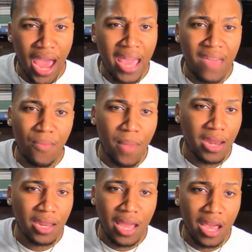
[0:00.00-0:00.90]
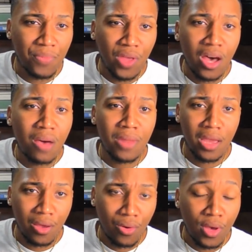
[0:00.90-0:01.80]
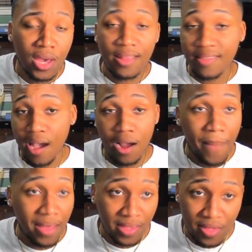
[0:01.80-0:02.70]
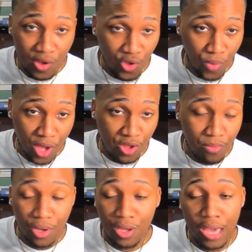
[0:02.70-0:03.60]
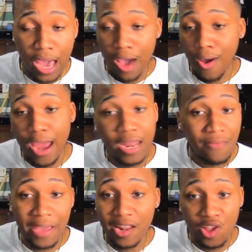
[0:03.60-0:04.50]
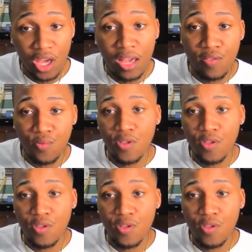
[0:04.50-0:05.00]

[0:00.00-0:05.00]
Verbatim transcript: I even made a damn thumbnail to talk about this situation, but y'all, I never got the chance to.